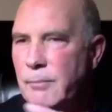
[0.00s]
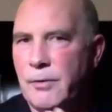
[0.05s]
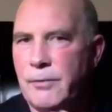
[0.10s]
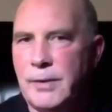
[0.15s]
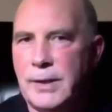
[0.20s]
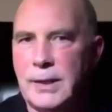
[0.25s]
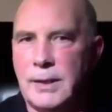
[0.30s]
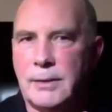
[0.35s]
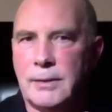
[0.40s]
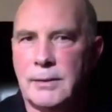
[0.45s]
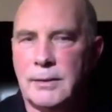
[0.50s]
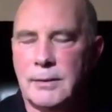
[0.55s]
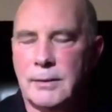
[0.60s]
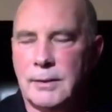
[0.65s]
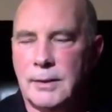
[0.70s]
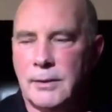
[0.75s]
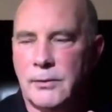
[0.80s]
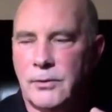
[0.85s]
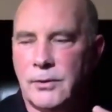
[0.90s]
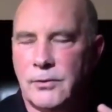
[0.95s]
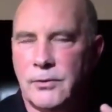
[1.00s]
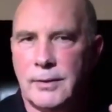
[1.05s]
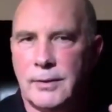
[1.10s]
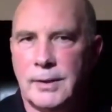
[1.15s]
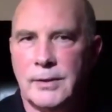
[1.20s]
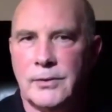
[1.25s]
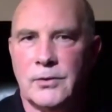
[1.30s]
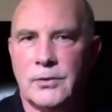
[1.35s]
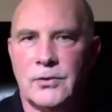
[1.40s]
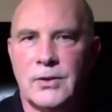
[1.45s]
movie is
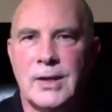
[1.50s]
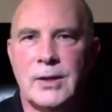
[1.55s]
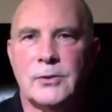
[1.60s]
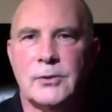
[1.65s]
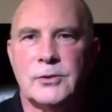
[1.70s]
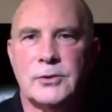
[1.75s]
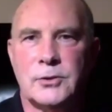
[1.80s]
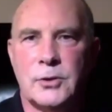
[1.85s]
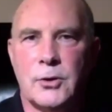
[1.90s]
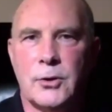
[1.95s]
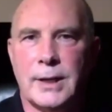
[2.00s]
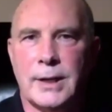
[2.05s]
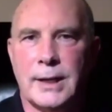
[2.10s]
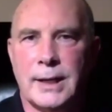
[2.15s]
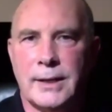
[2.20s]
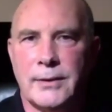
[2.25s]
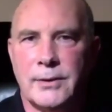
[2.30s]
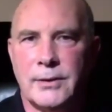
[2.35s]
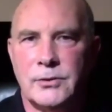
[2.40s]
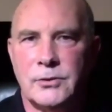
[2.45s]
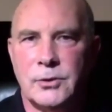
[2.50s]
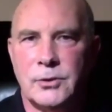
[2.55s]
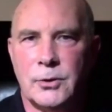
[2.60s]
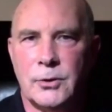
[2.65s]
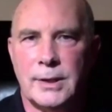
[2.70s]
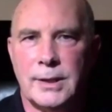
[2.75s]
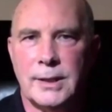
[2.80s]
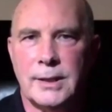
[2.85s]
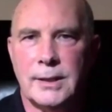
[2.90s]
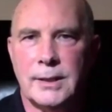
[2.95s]
a single story, and this
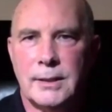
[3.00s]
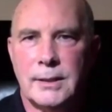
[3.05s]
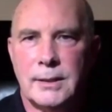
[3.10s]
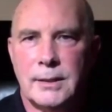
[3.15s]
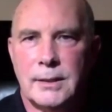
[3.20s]
story,